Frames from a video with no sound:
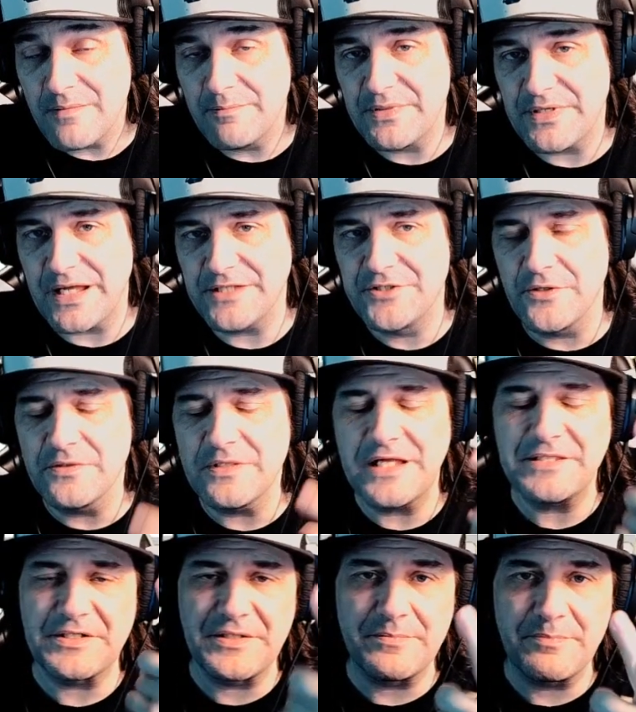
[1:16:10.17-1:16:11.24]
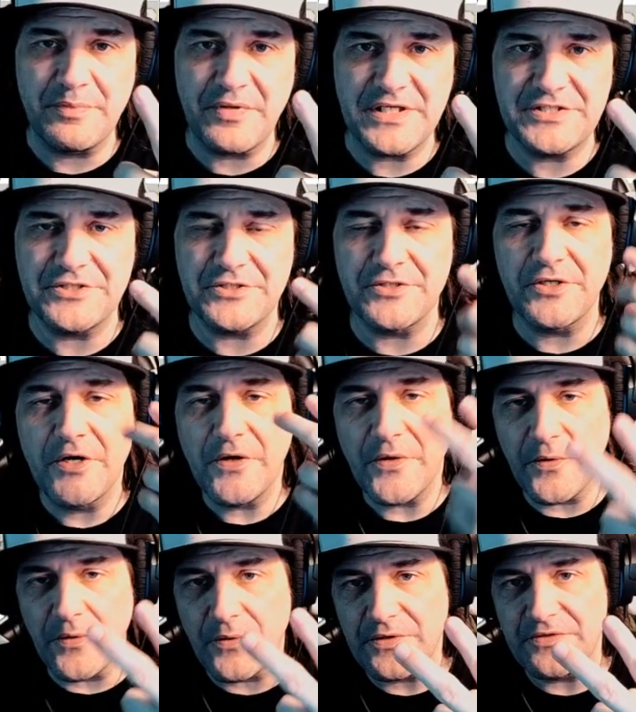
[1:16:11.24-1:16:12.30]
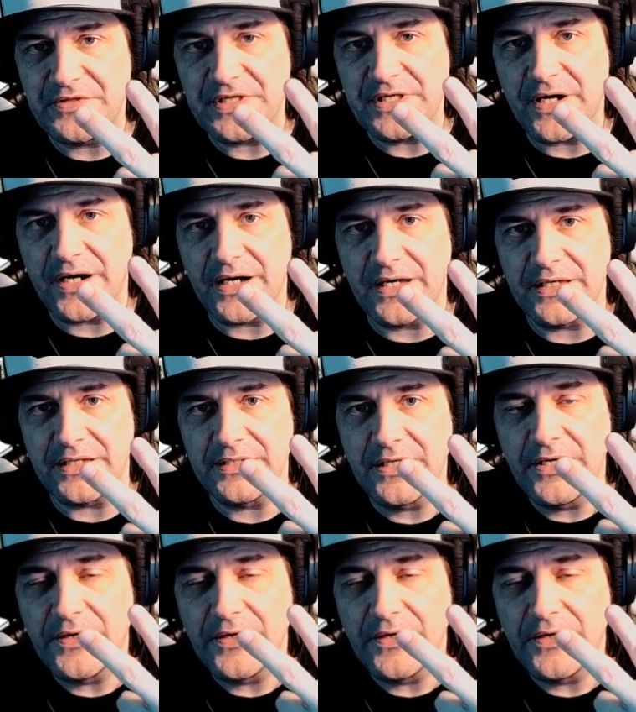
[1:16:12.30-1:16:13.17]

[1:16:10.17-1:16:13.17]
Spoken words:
but I don't like the compressor or the